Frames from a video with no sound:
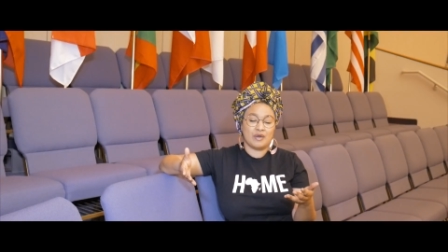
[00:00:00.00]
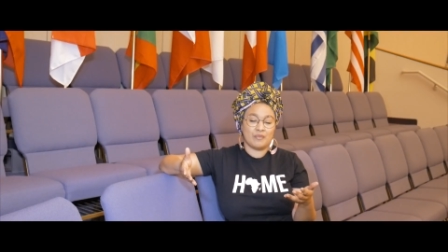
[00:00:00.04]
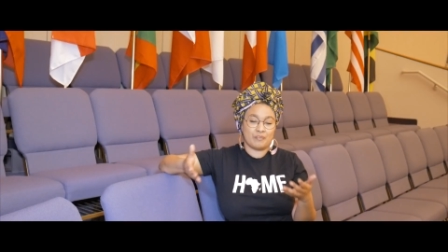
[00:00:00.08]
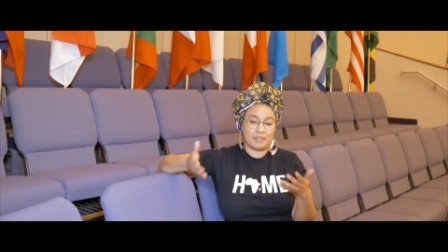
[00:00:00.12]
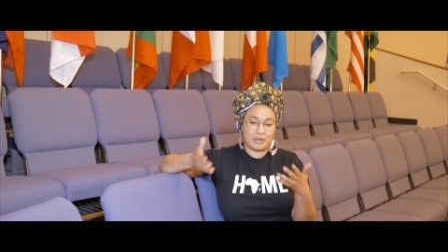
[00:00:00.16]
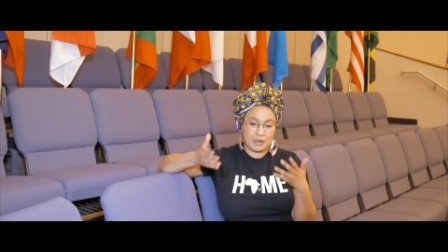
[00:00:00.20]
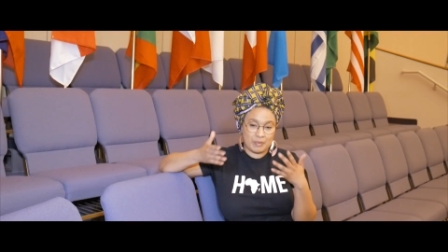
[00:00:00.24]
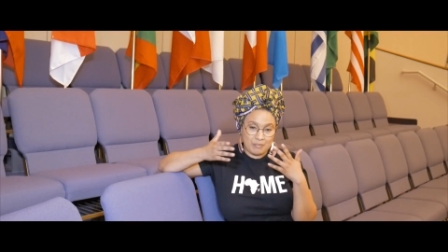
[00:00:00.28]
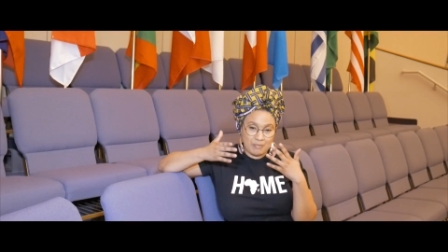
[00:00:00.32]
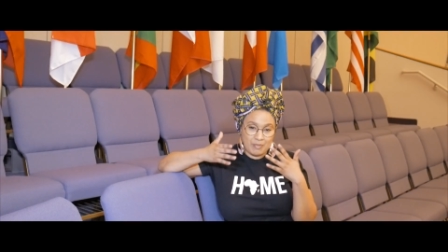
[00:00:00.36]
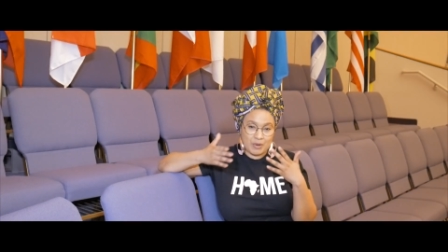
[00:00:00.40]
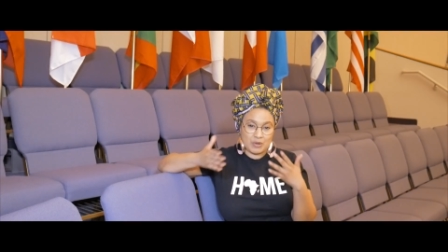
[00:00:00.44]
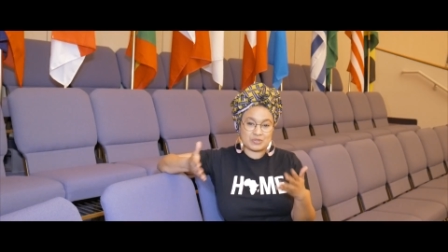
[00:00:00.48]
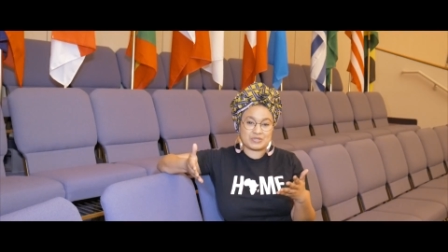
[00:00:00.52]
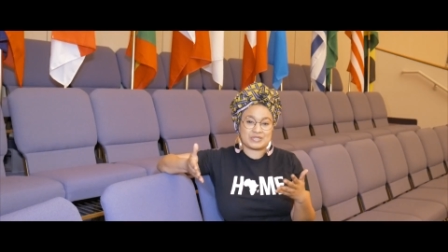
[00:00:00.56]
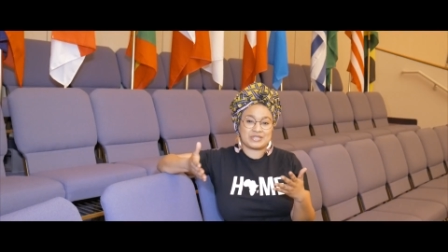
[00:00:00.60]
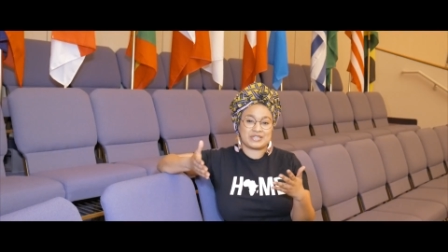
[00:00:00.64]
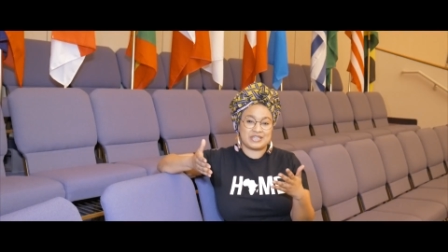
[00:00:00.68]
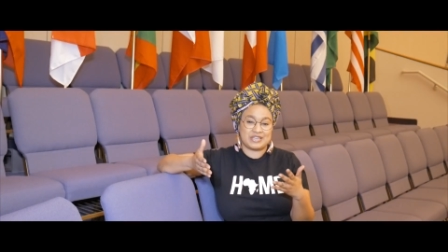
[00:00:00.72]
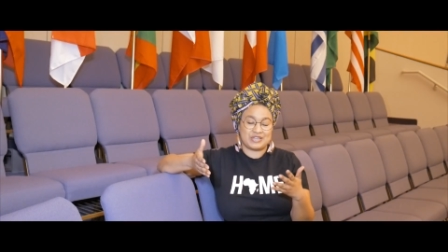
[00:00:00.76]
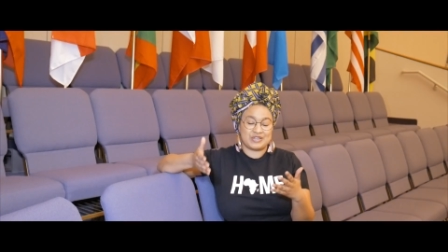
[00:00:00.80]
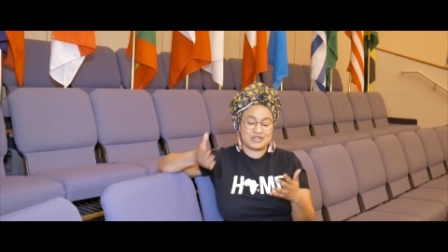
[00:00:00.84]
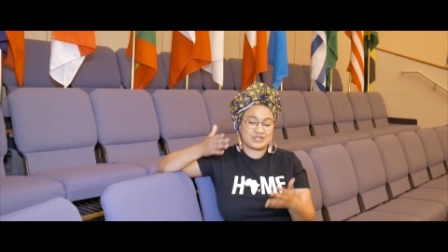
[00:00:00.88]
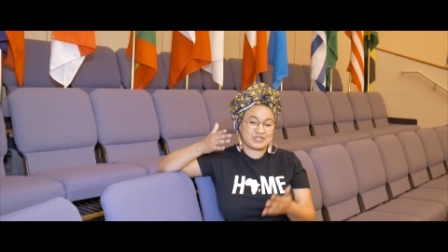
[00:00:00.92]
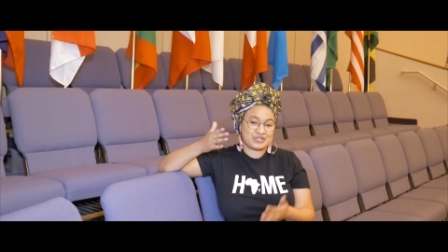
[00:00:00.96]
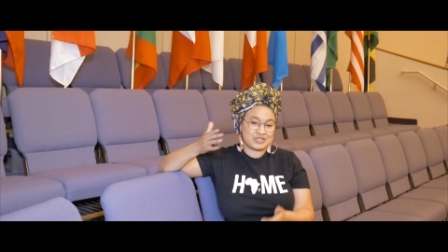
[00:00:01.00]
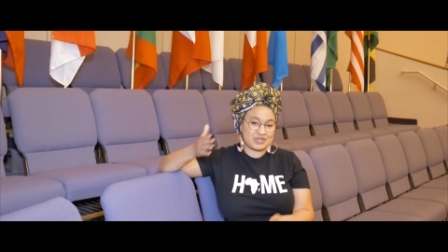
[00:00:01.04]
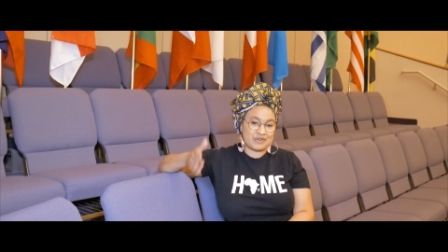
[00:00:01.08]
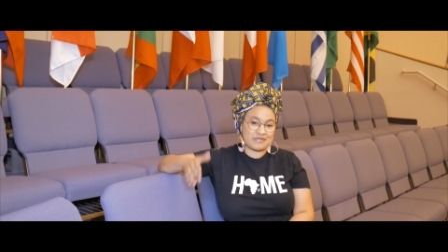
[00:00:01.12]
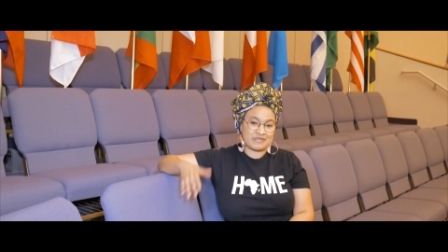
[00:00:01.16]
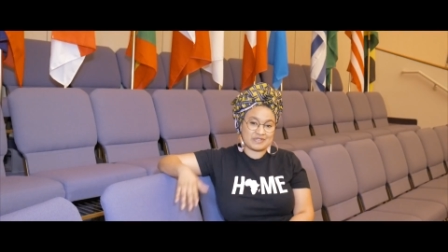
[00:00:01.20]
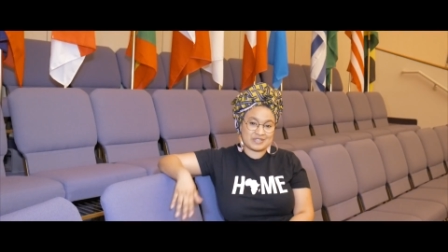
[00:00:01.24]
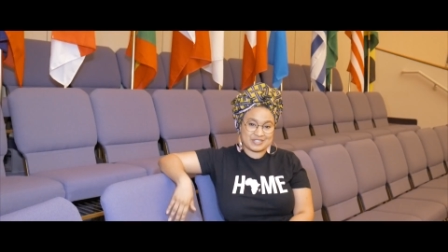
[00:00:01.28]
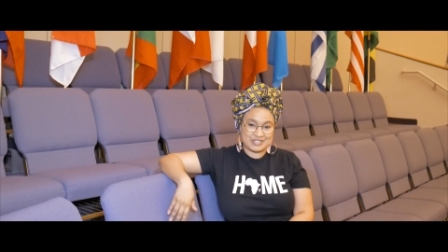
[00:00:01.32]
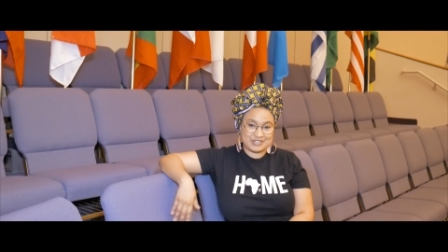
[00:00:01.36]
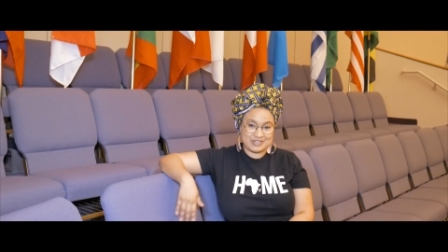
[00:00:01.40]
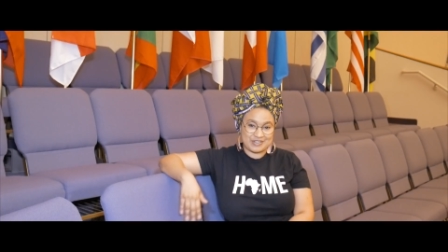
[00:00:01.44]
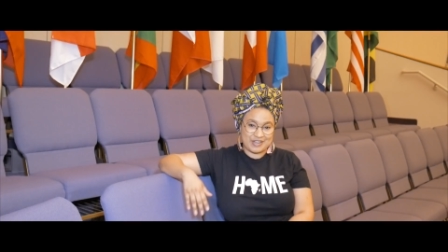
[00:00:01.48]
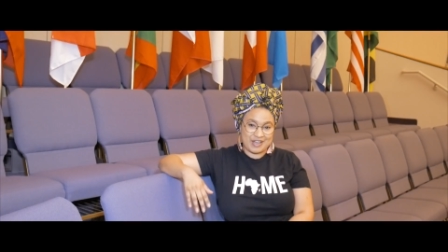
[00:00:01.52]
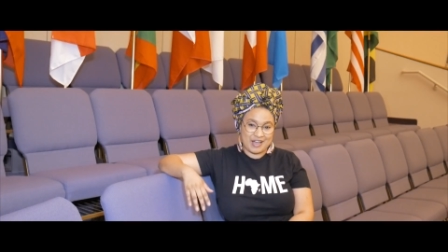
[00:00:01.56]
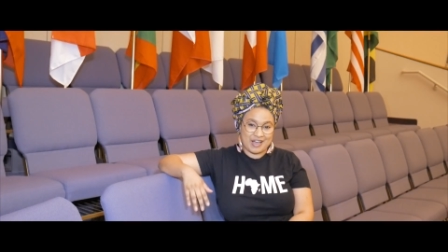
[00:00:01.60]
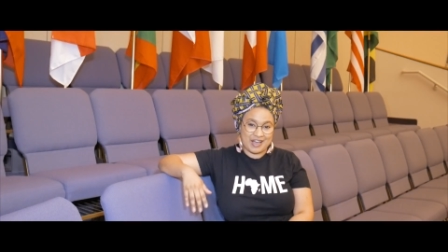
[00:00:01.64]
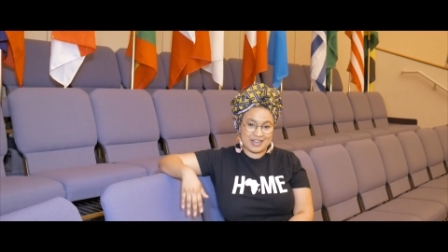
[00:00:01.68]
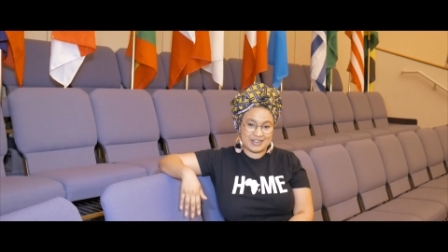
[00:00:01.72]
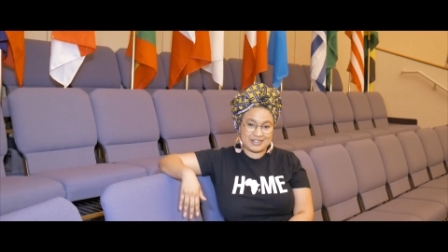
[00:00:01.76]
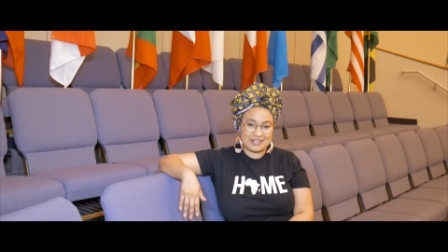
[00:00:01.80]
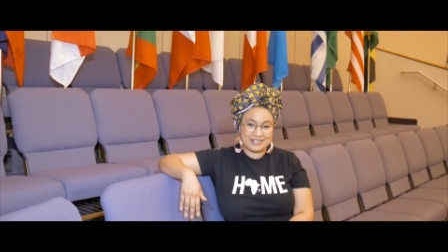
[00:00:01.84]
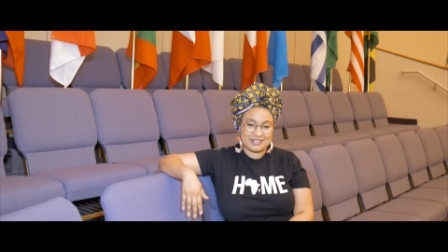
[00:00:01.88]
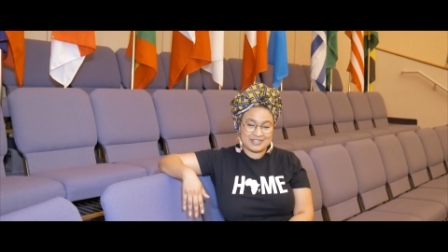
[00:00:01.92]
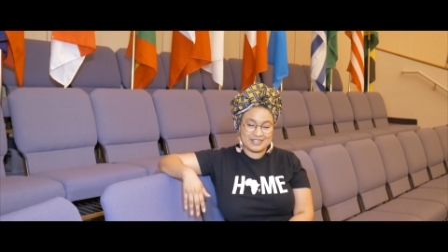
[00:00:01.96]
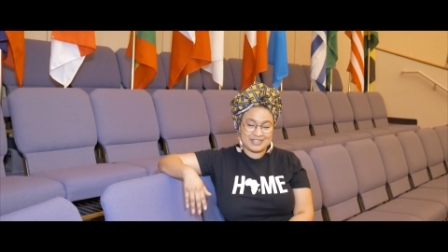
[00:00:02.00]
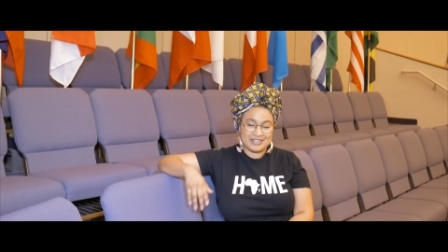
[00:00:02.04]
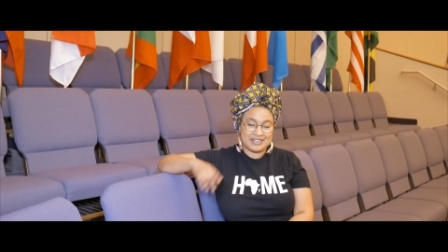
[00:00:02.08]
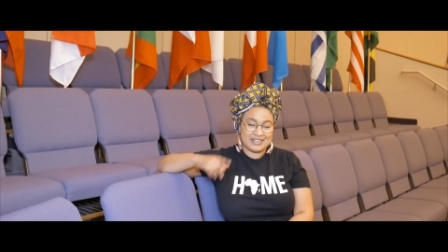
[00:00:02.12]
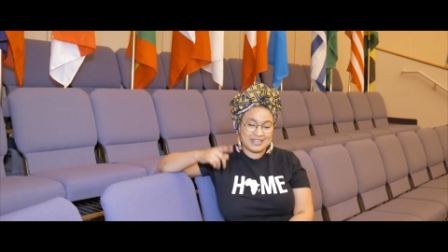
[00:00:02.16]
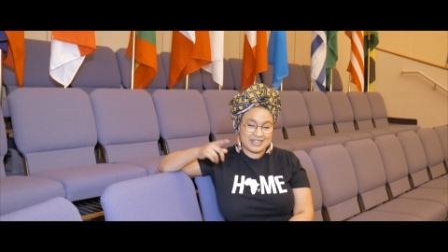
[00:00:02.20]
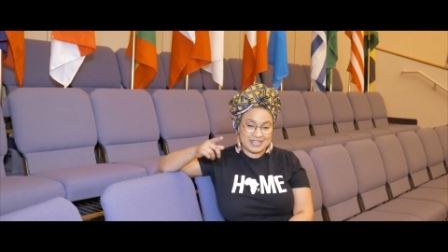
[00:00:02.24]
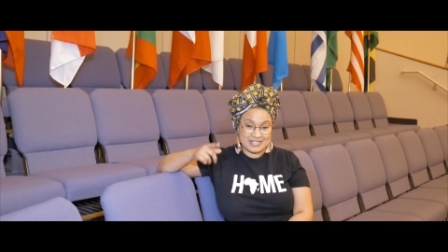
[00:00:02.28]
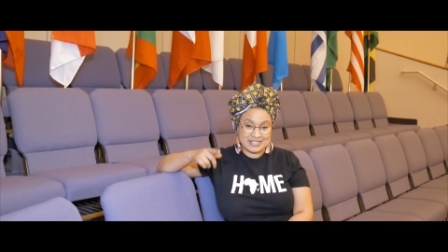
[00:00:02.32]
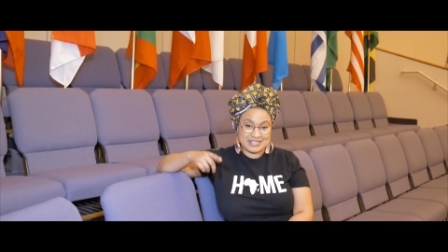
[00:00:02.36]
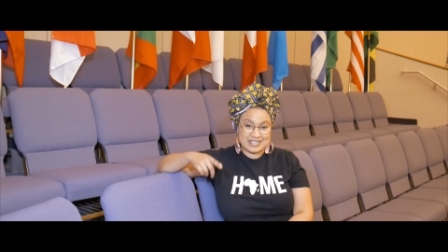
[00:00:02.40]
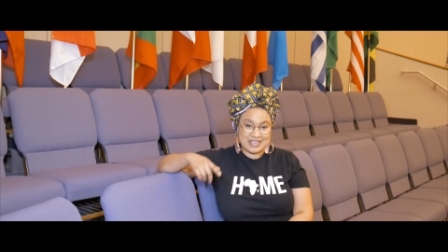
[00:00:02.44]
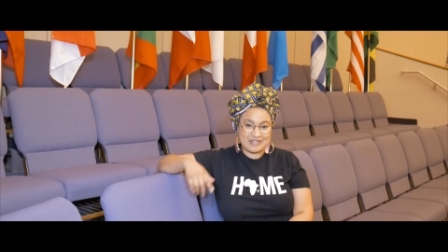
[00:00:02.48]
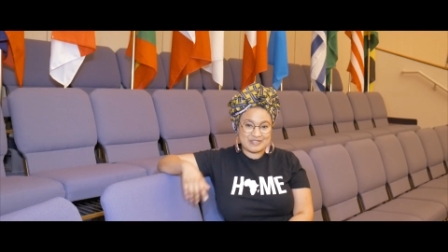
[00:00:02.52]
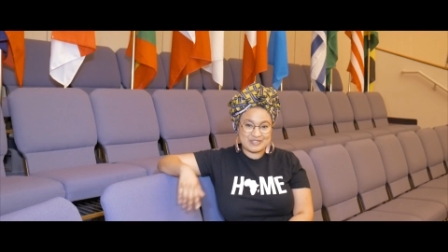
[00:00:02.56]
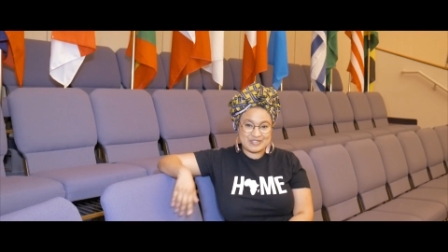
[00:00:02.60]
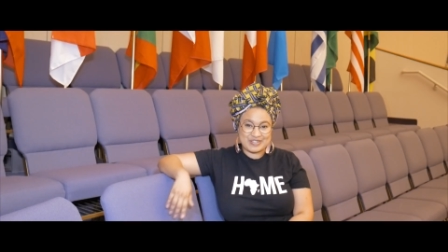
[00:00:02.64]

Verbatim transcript: but mostly your service to God. Let's have